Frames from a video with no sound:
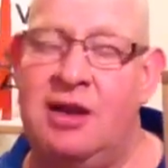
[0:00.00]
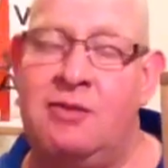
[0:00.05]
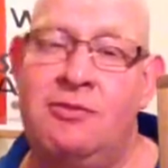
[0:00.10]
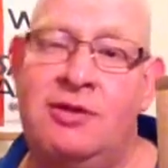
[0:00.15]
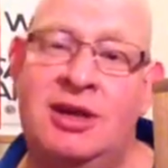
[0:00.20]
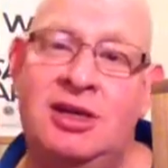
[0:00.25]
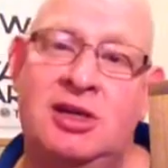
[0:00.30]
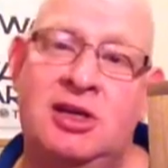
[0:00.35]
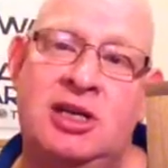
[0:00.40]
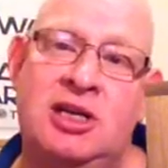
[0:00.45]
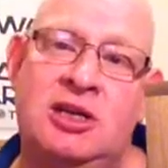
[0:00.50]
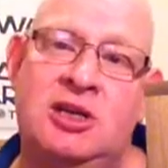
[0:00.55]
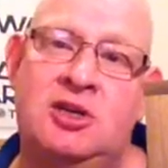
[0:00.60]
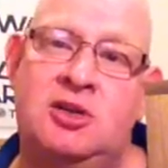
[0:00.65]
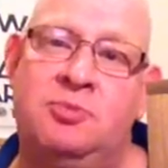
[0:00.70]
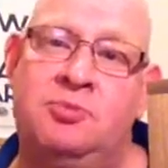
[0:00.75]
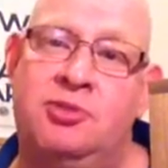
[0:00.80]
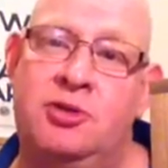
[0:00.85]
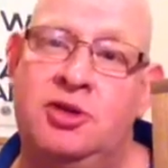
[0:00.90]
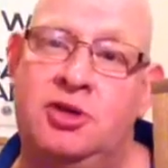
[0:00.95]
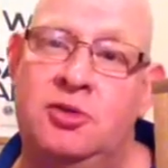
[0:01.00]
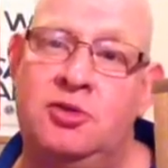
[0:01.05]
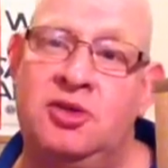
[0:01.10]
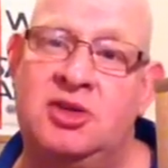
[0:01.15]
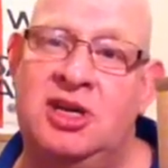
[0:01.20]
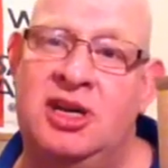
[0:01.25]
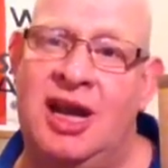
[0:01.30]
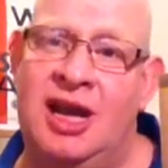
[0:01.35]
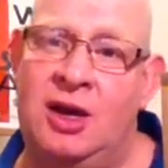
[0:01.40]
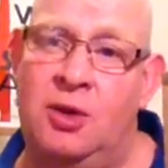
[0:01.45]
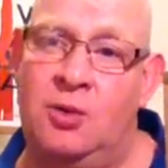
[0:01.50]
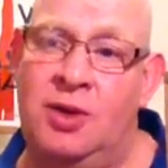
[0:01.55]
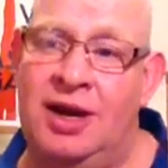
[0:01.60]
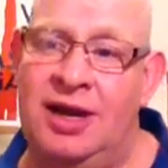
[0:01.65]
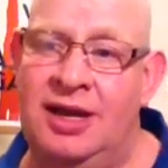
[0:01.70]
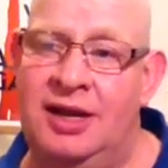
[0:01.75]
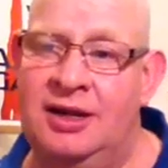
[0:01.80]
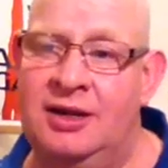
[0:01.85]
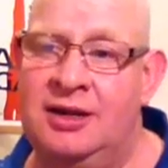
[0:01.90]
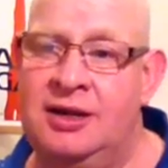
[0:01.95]
originally produced in
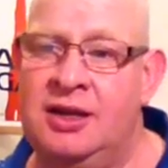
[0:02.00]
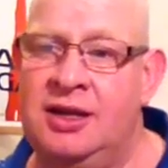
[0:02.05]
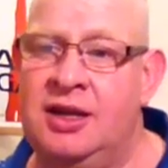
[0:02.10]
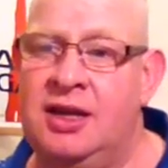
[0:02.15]
Anguilla.